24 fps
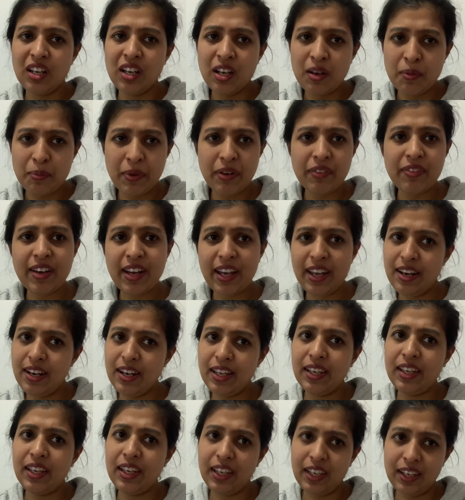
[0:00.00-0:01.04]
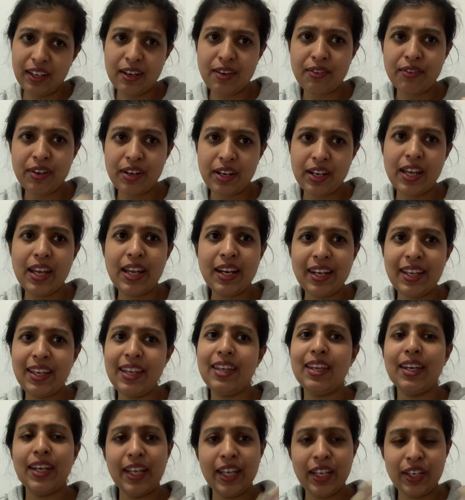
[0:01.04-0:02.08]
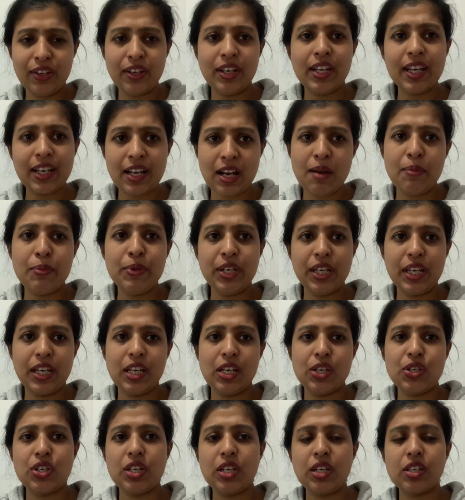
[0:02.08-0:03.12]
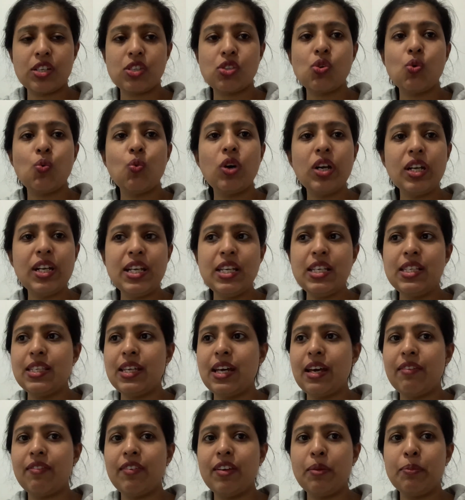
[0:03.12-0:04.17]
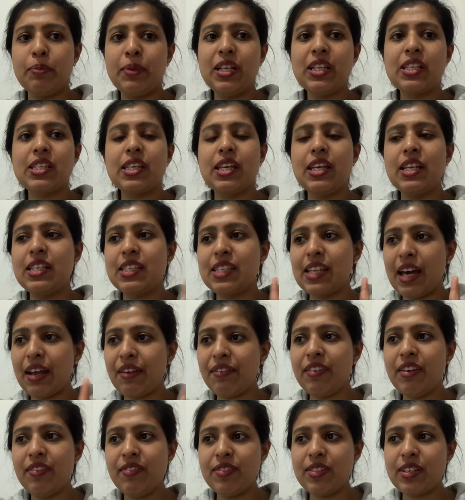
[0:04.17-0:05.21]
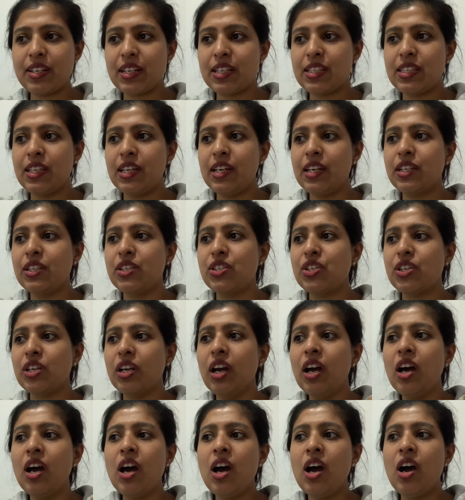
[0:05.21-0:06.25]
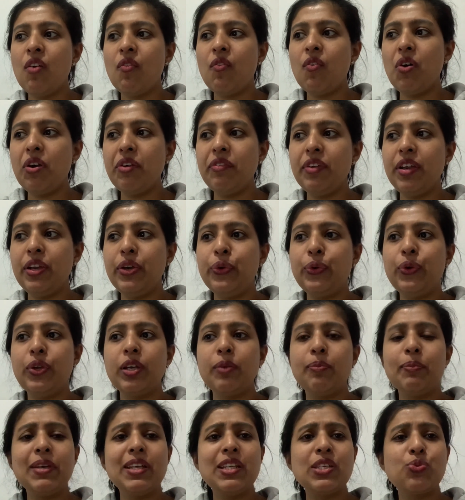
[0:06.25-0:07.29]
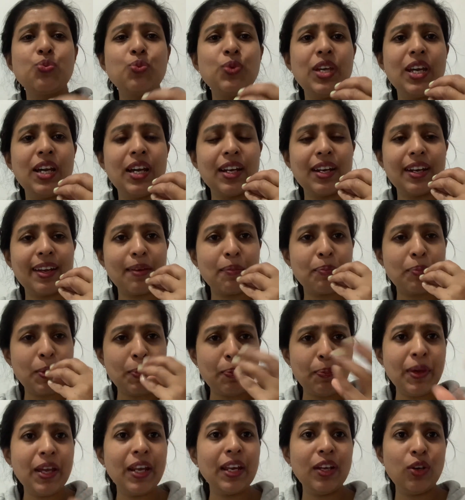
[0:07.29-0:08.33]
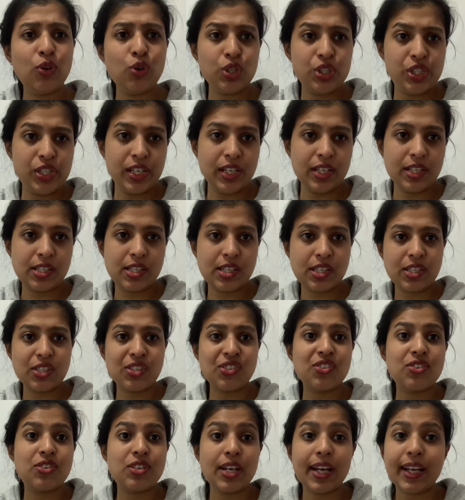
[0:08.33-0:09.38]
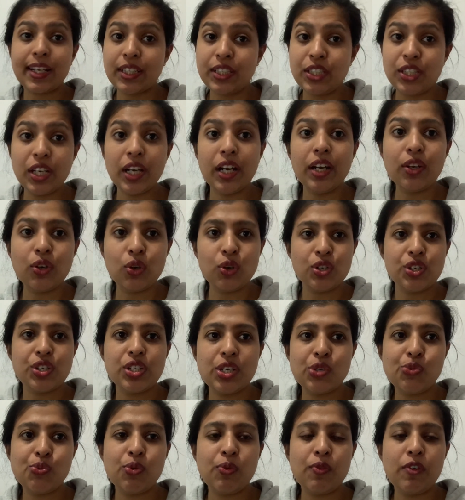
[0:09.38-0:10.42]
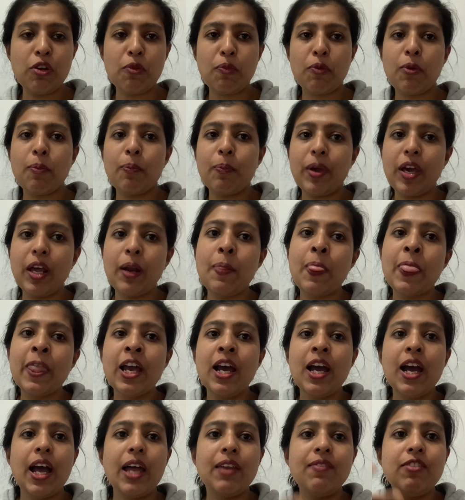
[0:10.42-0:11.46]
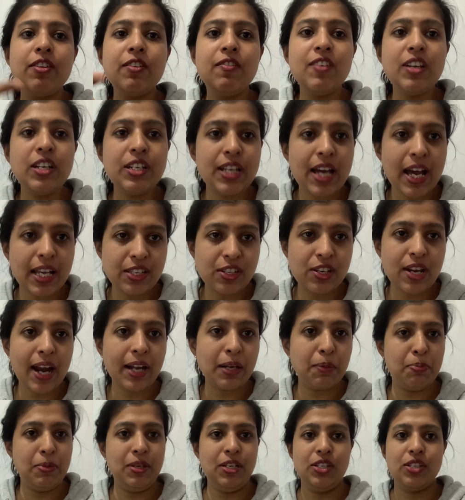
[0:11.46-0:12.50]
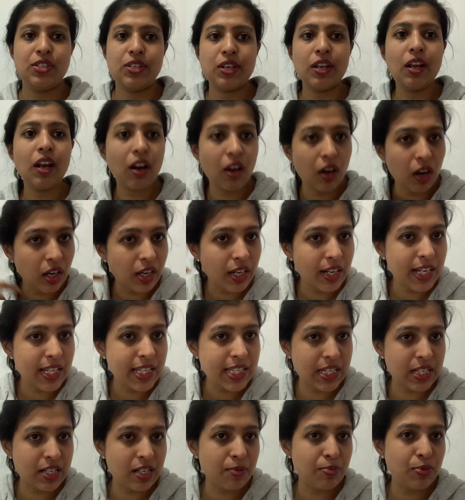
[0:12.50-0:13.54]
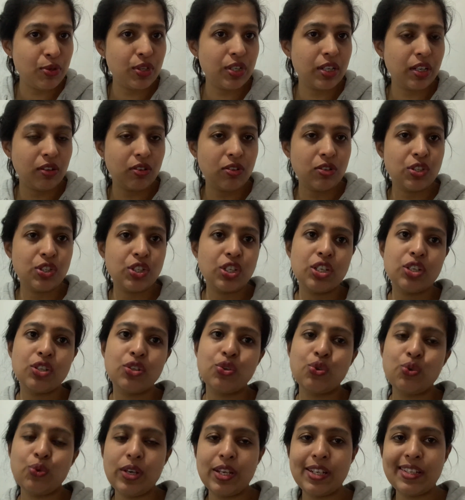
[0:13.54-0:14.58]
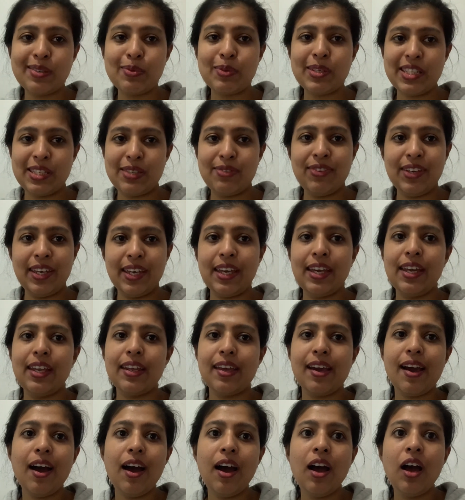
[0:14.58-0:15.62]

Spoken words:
prevailing in our daily day-to-day communication. So what is survey means? In survey research, what we are doing means we are preparing questions, structured questions we will prepare, and we will just administer or distribute the questions to a specific area,